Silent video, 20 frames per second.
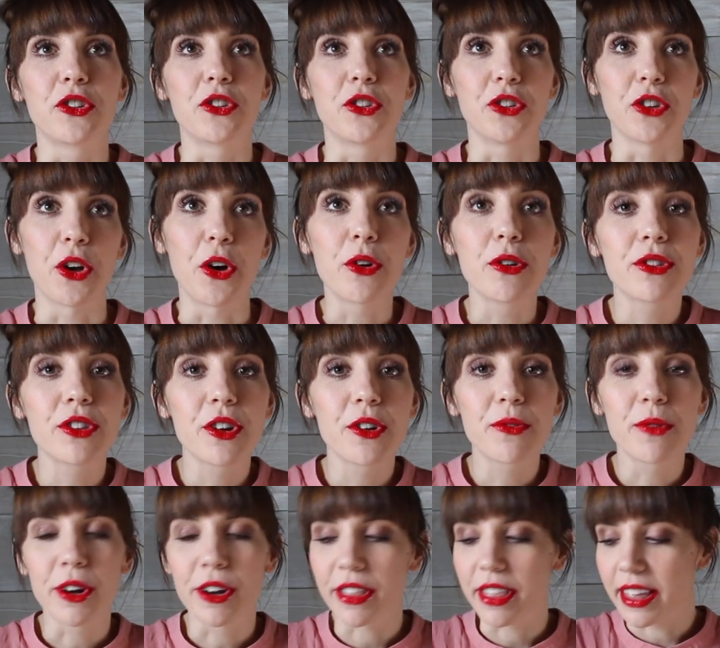so
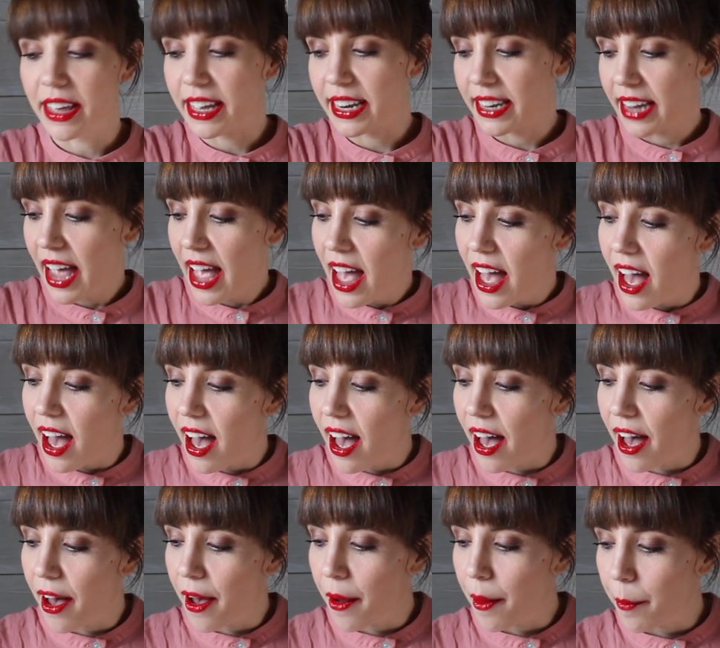worth it.
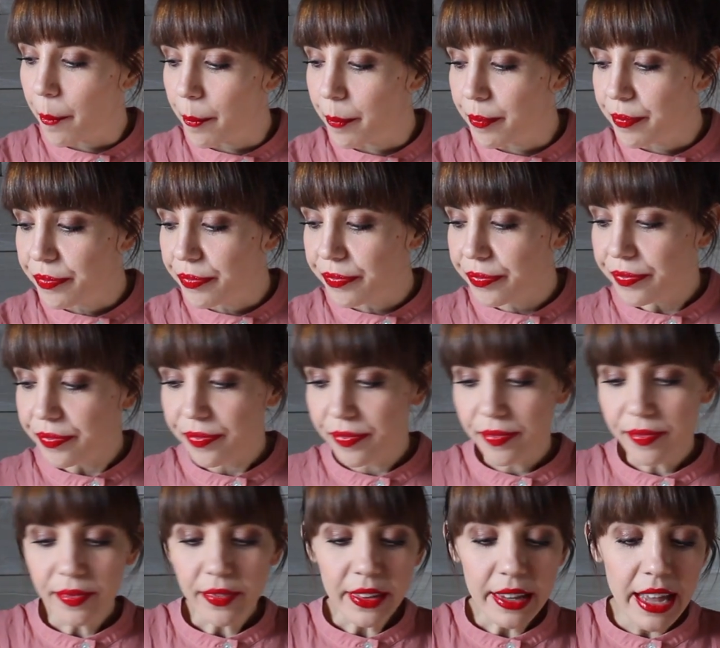
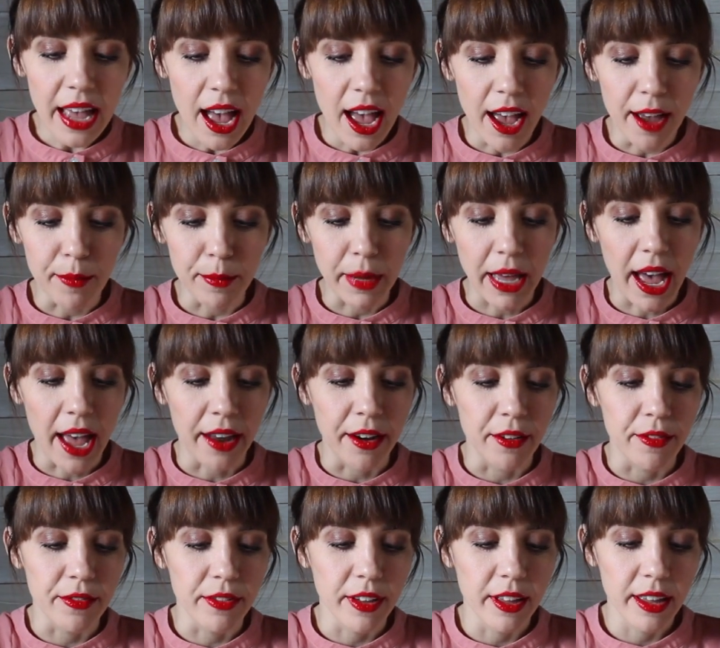I'm kind
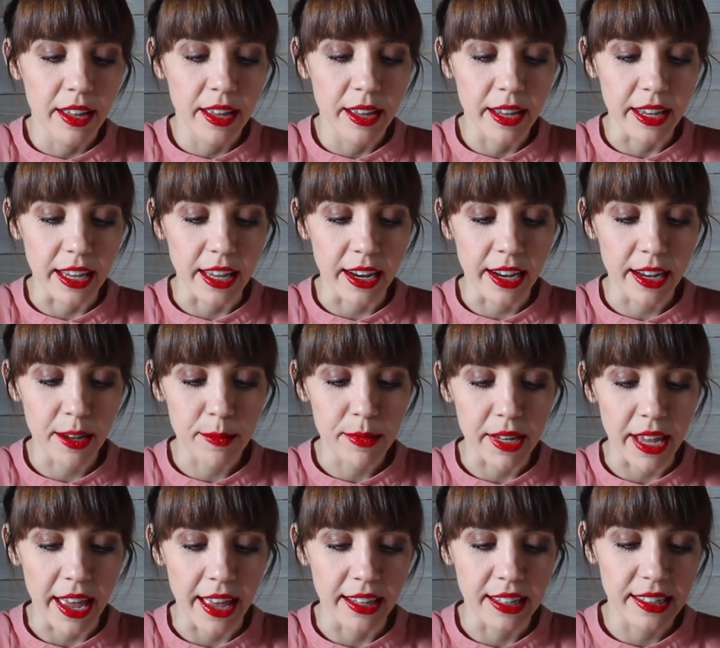of getting
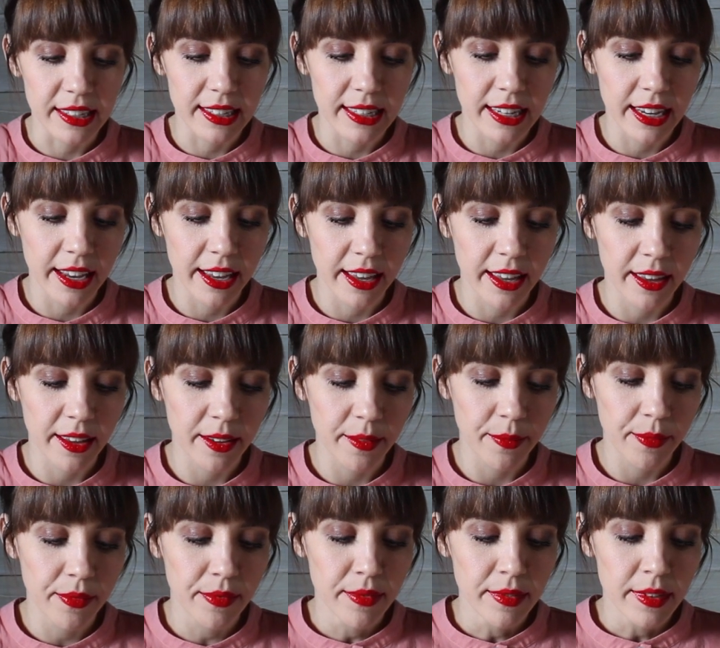obsessed
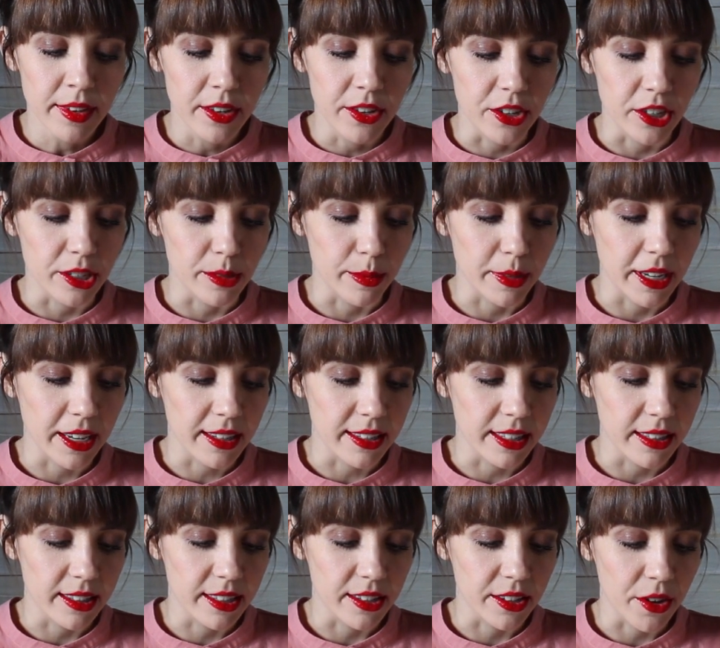just because
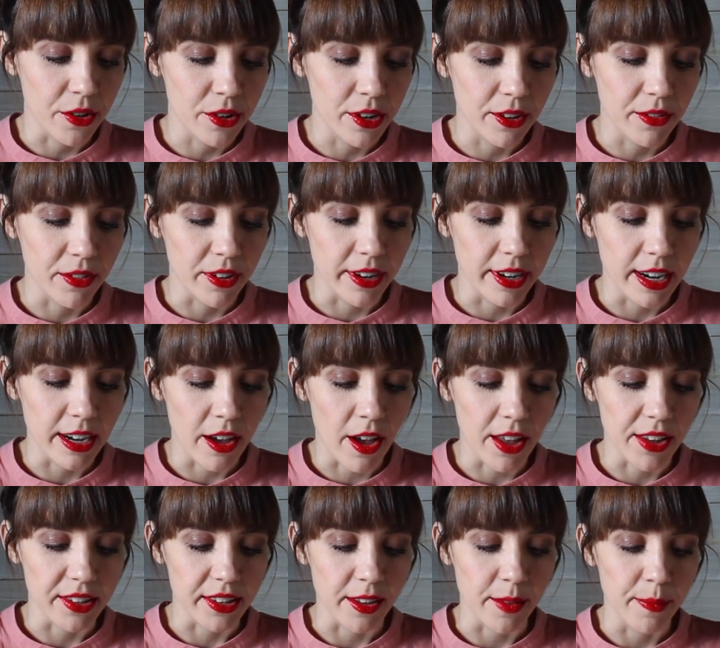it's so different and
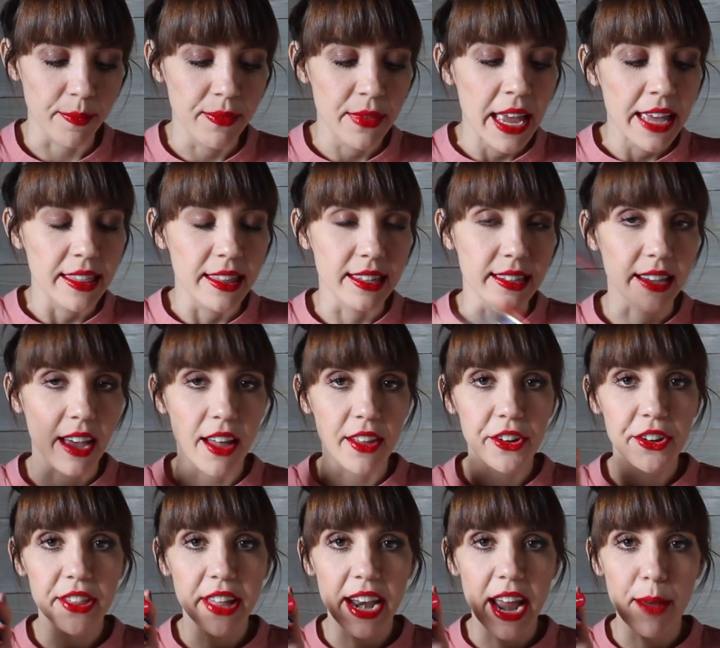awesome. This
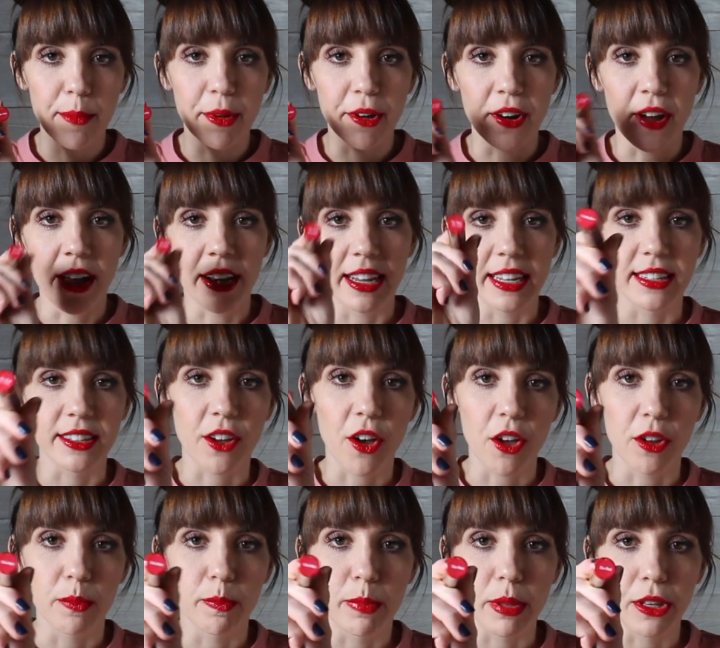color that I put on is
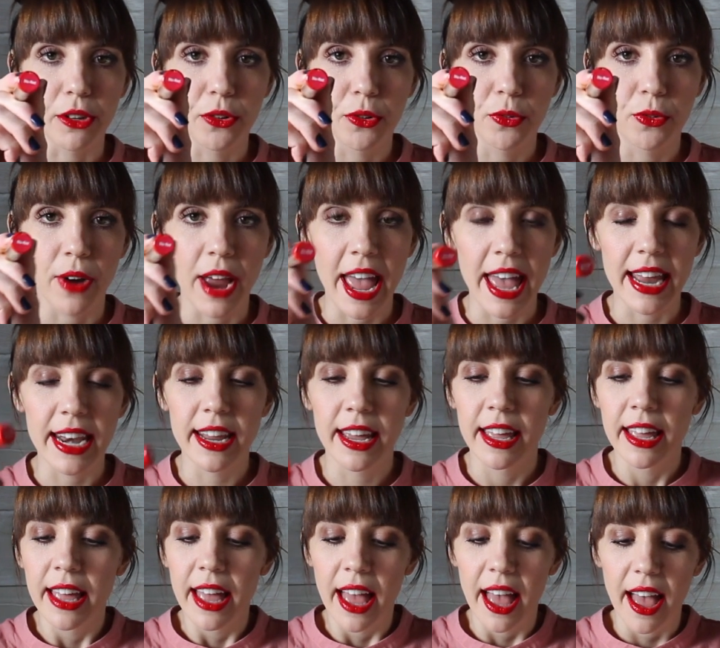called Blue Red,
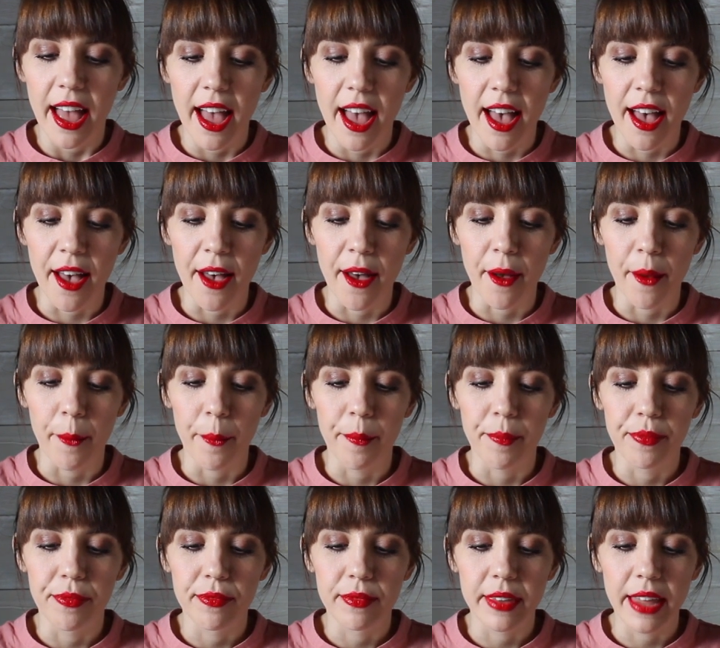
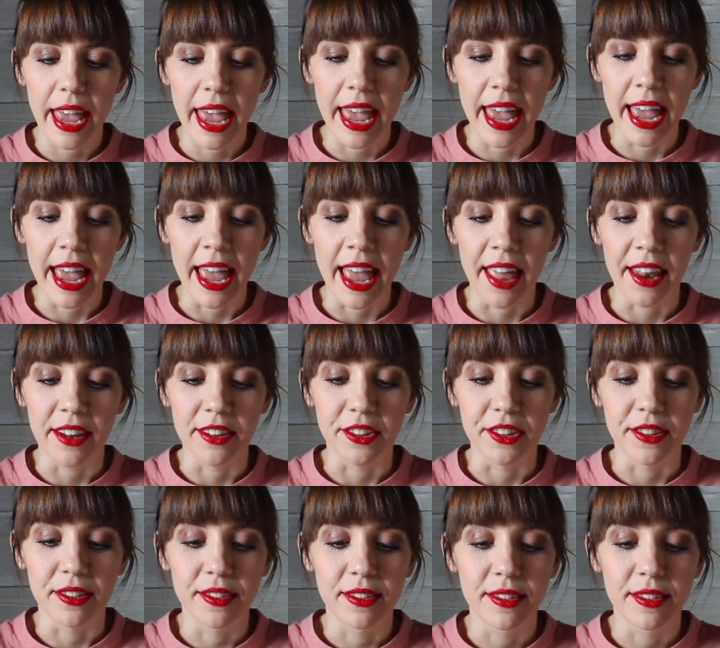and